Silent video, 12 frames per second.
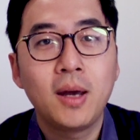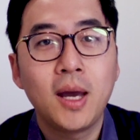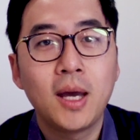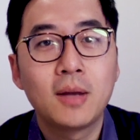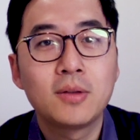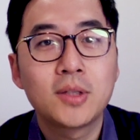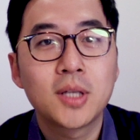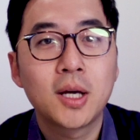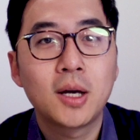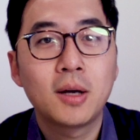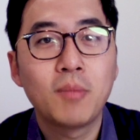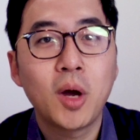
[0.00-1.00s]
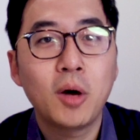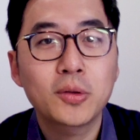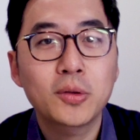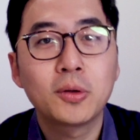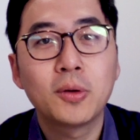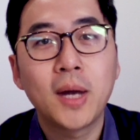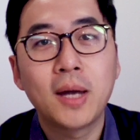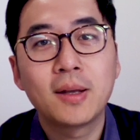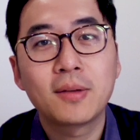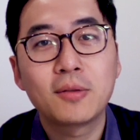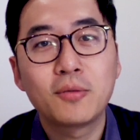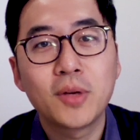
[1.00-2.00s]
And also
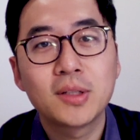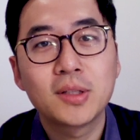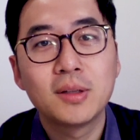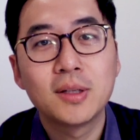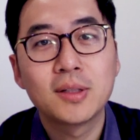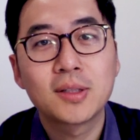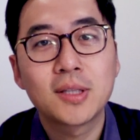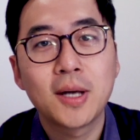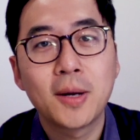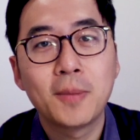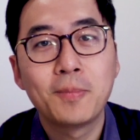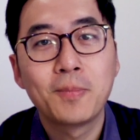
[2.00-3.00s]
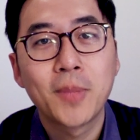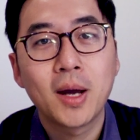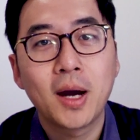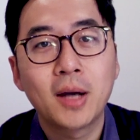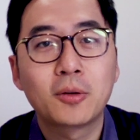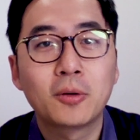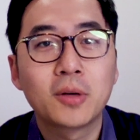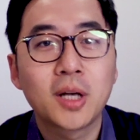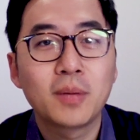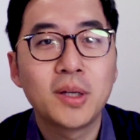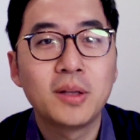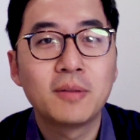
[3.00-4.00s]
another reason is I grew
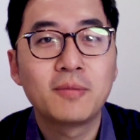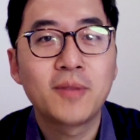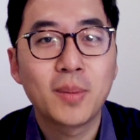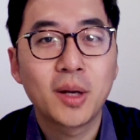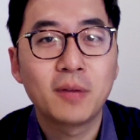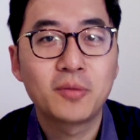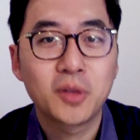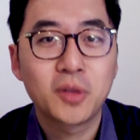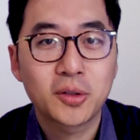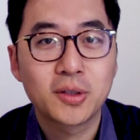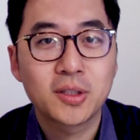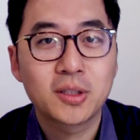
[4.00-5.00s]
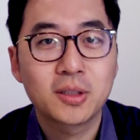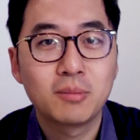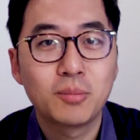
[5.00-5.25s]
up in a family of doctors.